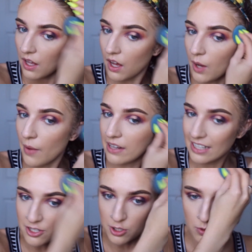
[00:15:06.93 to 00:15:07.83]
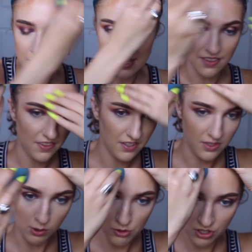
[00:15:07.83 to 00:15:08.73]
And I do set
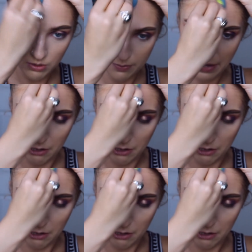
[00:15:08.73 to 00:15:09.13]
this usually with